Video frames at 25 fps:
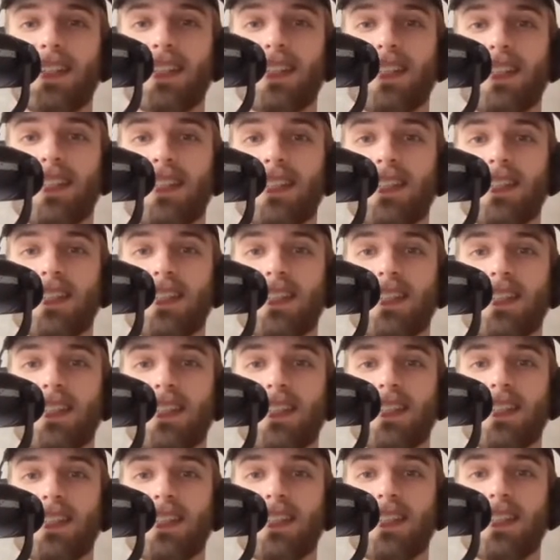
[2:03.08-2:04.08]
is
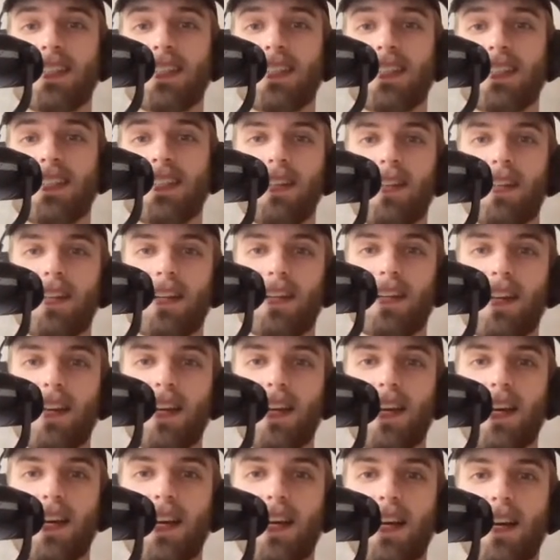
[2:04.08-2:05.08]
history.
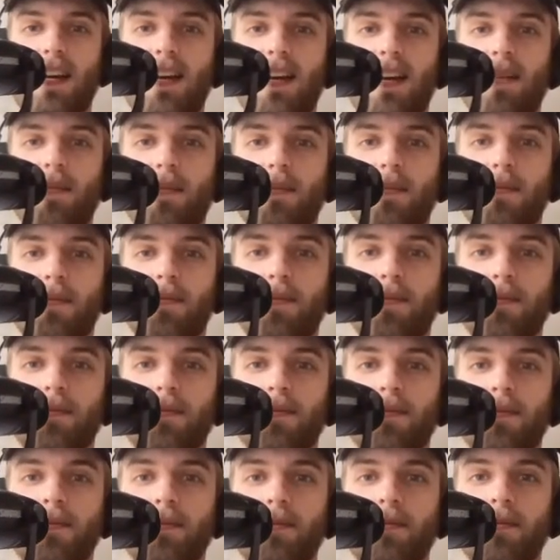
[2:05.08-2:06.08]
Yep. Um,
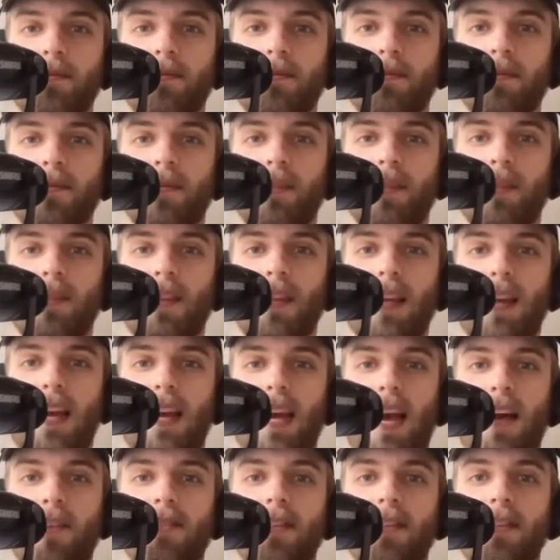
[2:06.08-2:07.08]

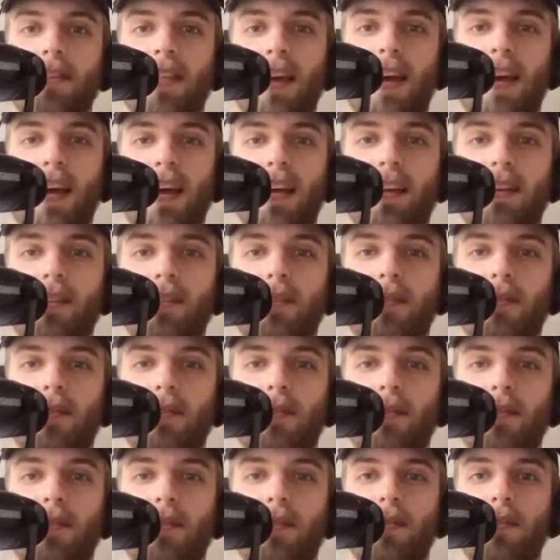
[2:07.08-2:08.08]
after that,
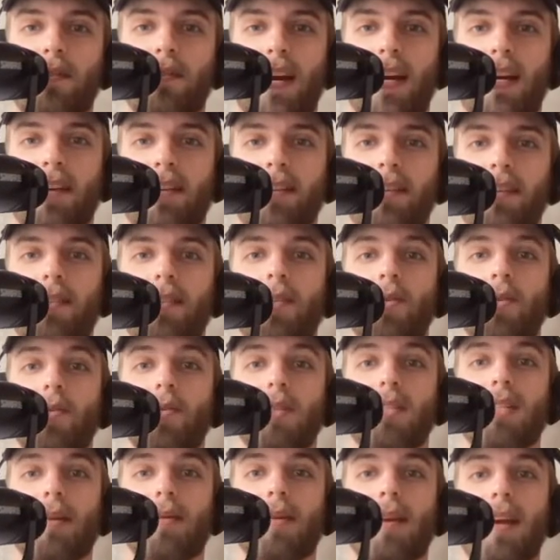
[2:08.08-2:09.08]
we had
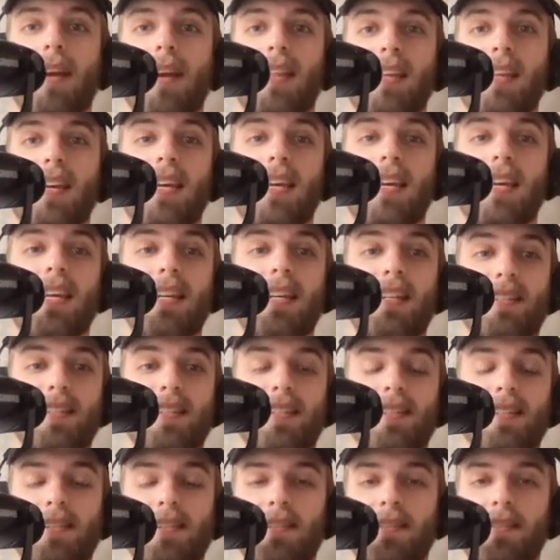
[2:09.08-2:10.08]
who's coming out of the
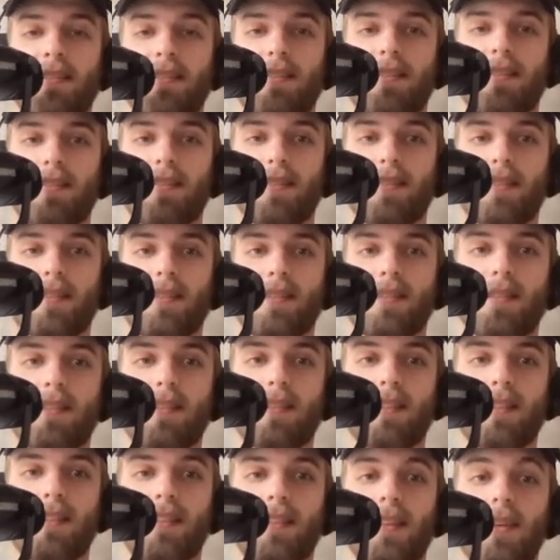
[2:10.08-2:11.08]
East.
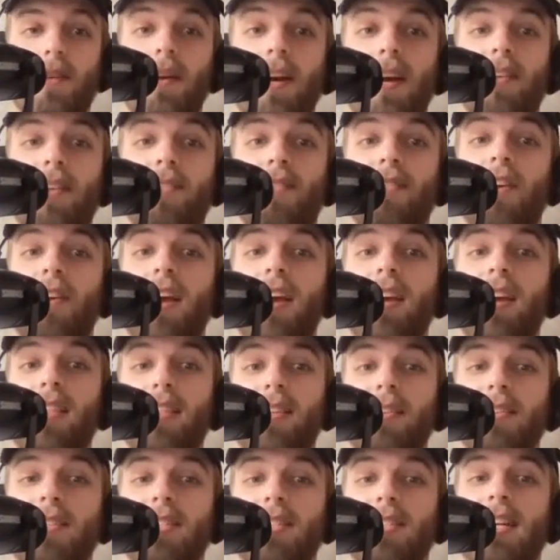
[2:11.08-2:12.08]
You had
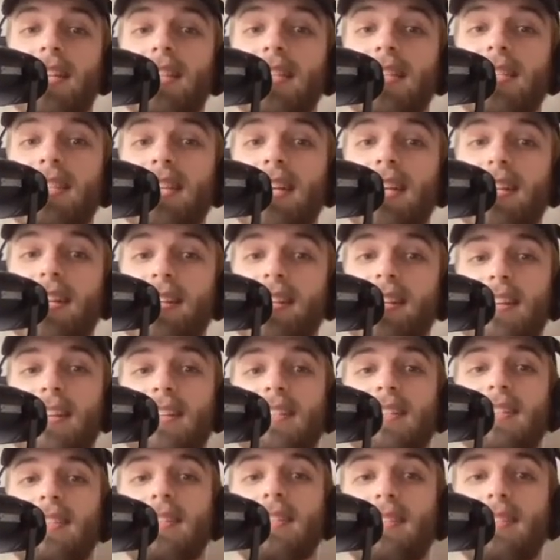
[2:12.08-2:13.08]
faith. You said the
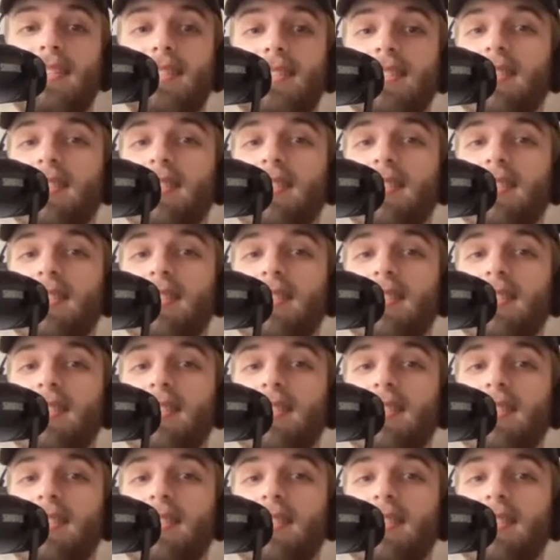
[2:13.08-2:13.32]
Celtics.